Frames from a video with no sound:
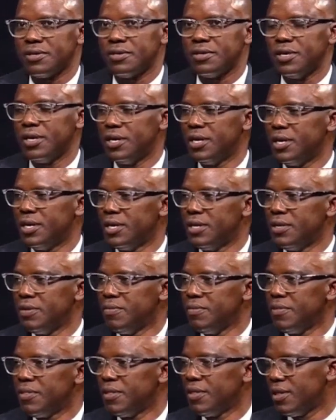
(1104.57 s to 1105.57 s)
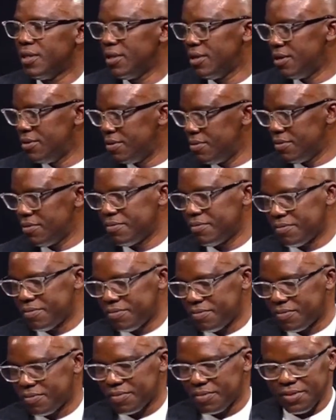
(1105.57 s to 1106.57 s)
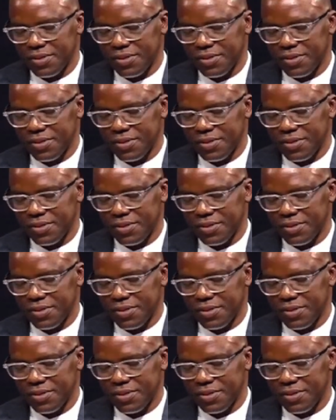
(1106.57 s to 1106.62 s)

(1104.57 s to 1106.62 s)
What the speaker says: No one is speaking in this clip.